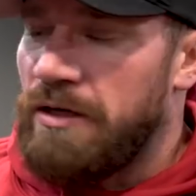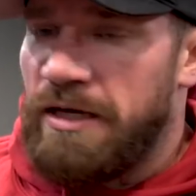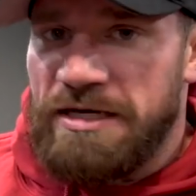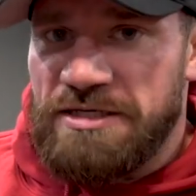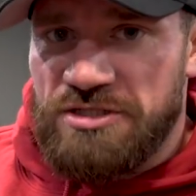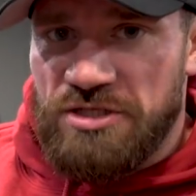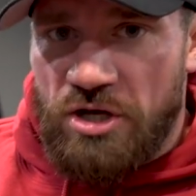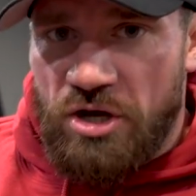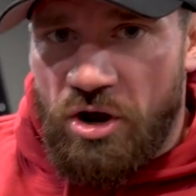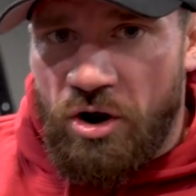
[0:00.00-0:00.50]

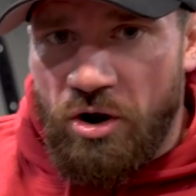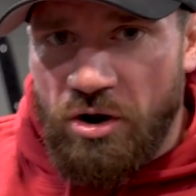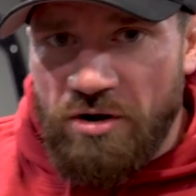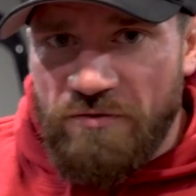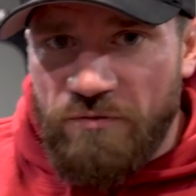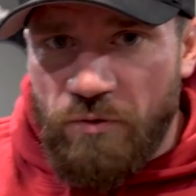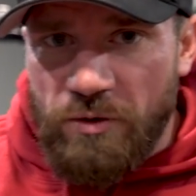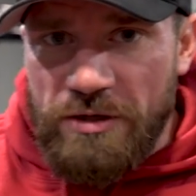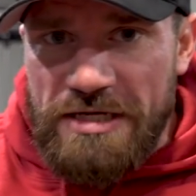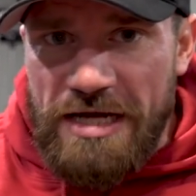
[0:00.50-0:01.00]
Is the
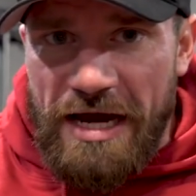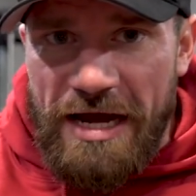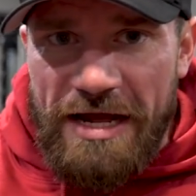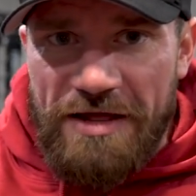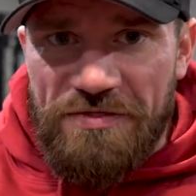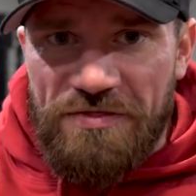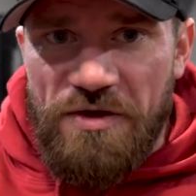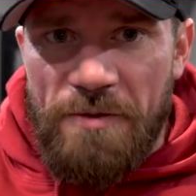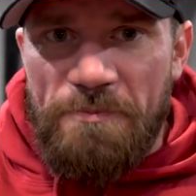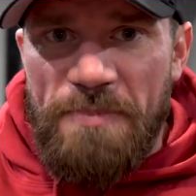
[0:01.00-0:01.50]
carnivore
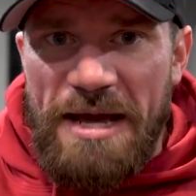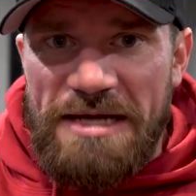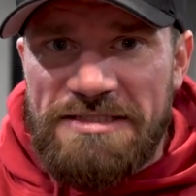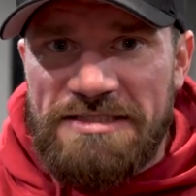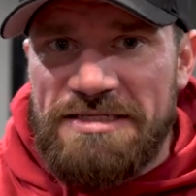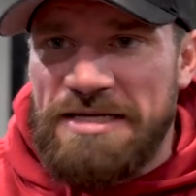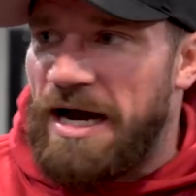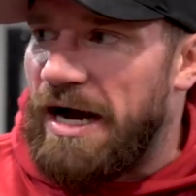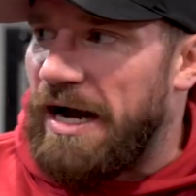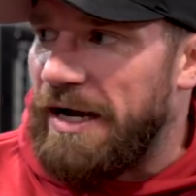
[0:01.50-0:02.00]
diet the
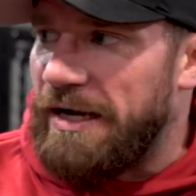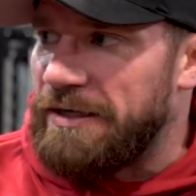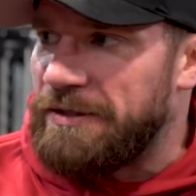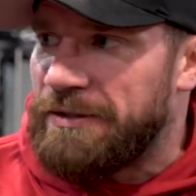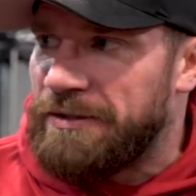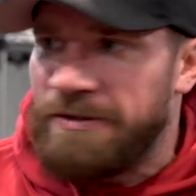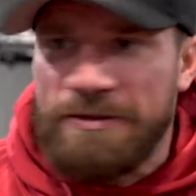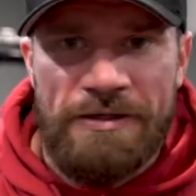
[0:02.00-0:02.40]
best diet?